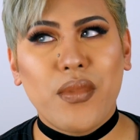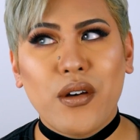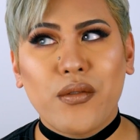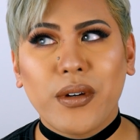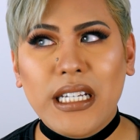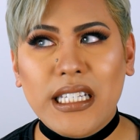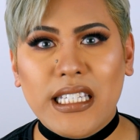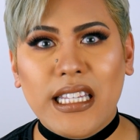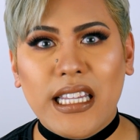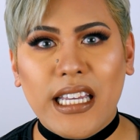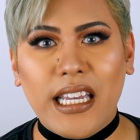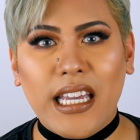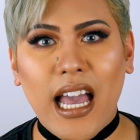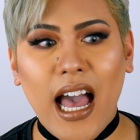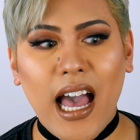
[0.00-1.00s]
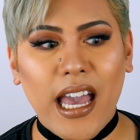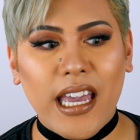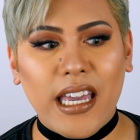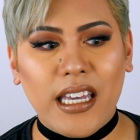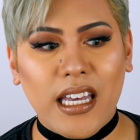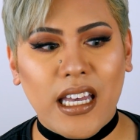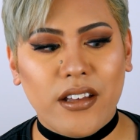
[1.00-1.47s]
But recently,
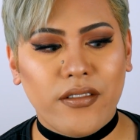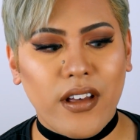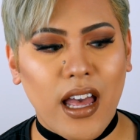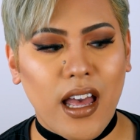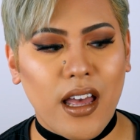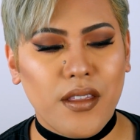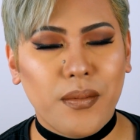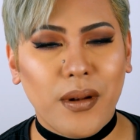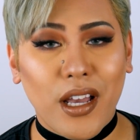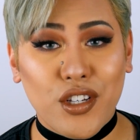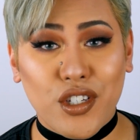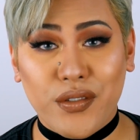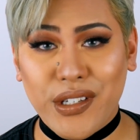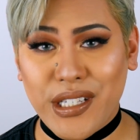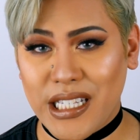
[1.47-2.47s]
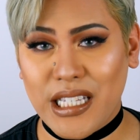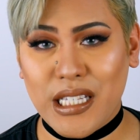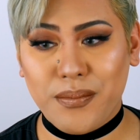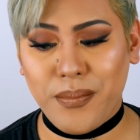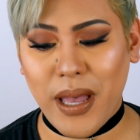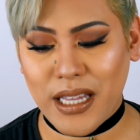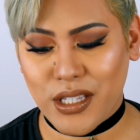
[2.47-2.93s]
I have had the pleasure of using
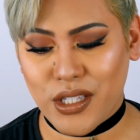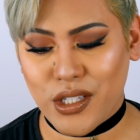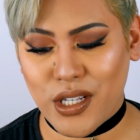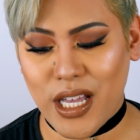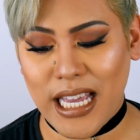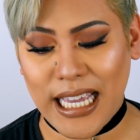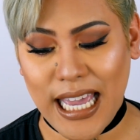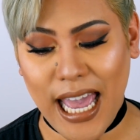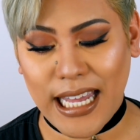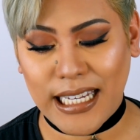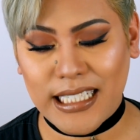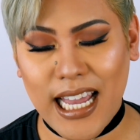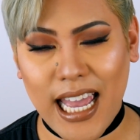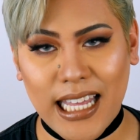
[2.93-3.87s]
this pencil again,